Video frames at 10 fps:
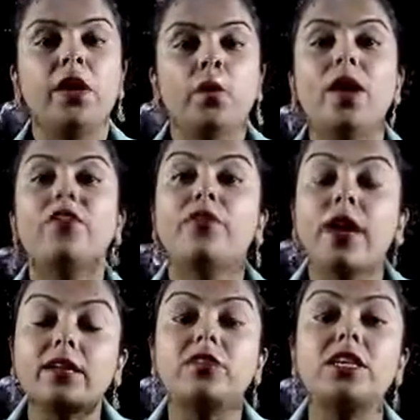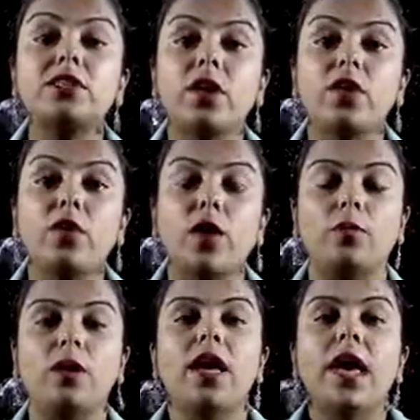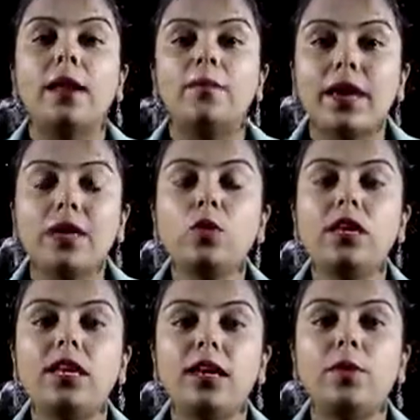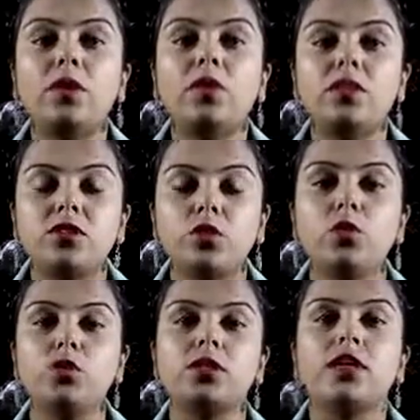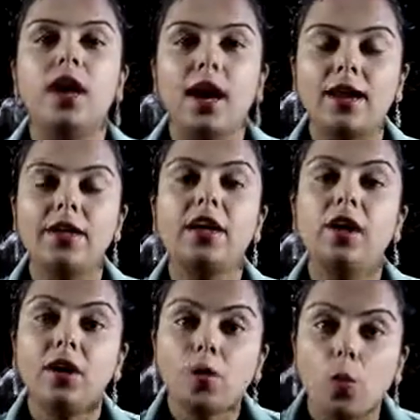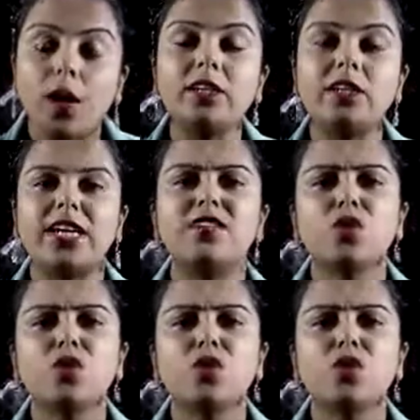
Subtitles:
where factories were formed and manual labor was used under one shed.